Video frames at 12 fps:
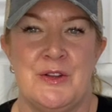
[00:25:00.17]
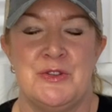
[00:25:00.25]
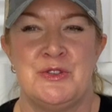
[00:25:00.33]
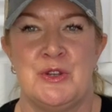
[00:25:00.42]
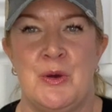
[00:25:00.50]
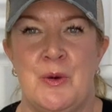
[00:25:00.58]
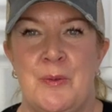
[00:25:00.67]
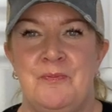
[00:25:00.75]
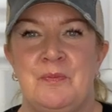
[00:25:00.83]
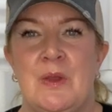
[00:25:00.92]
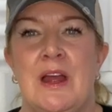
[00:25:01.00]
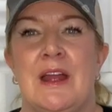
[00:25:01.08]
So
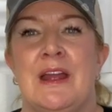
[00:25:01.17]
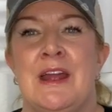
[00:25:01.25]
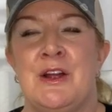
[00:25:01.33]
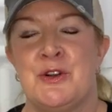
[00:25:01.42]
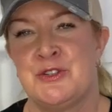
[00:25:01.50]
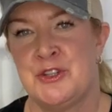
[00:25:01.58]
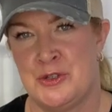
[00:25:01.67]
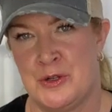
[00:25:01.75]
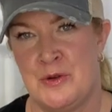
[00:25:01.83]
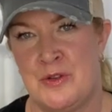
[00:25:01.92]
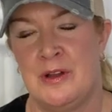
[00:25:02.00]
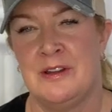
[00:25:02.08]
here's a
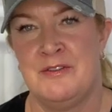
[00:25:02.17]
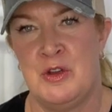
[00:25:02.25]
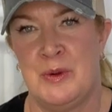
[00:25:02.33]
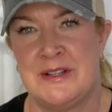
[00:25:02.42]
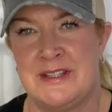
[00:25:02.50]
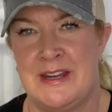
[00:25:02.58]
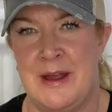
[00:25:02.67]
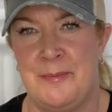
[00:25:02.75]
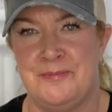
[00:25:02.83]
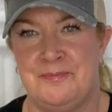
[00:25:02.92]
truth I'll leave you with today.